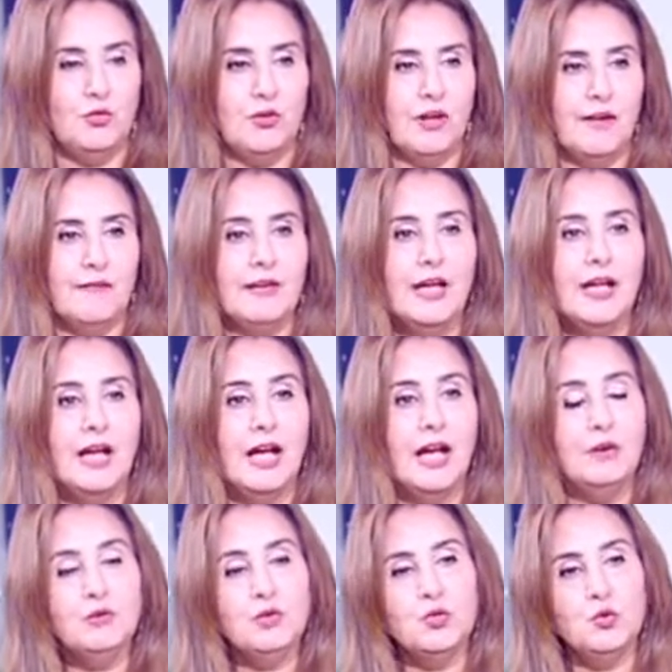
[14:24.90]
life.
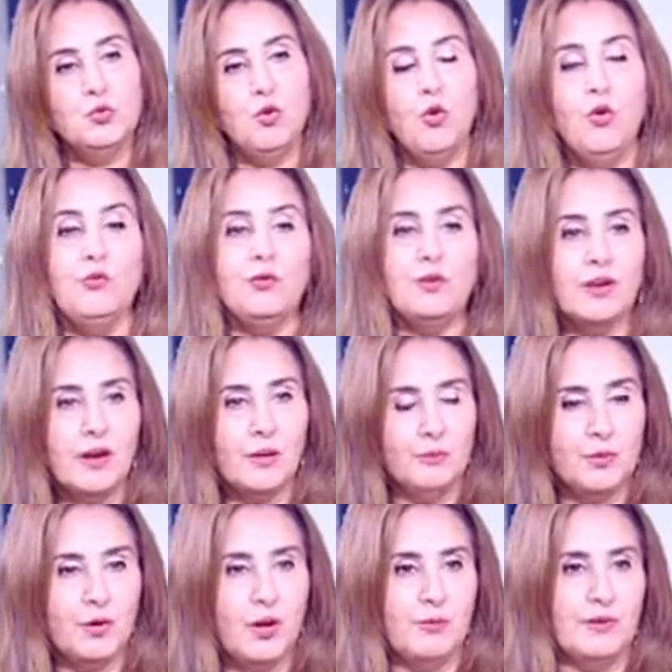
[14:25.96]
How do you overcome
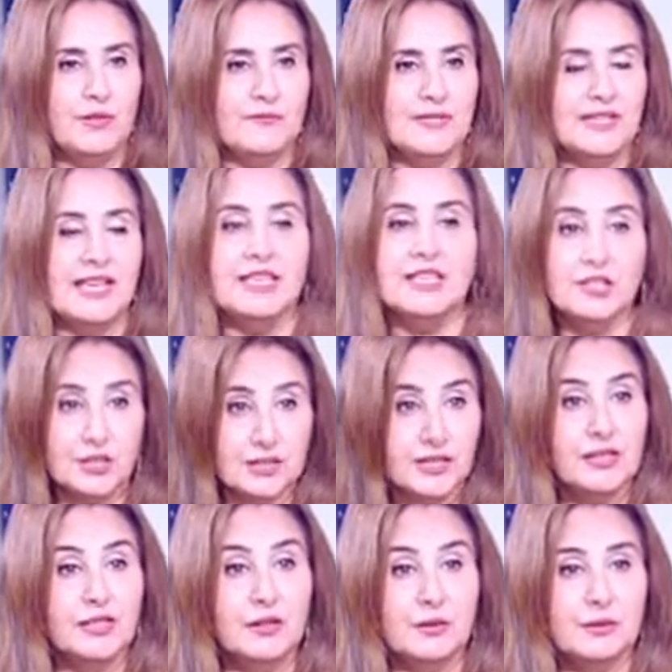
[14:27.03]
problems and
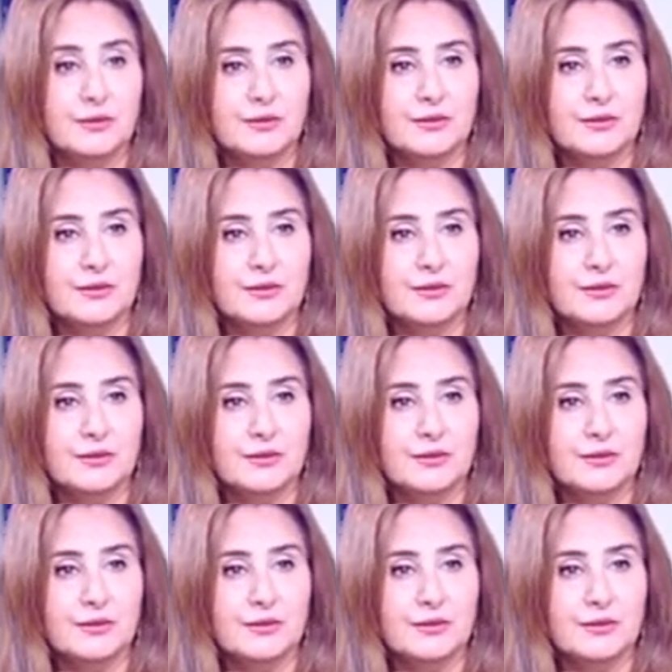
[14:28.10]
continue?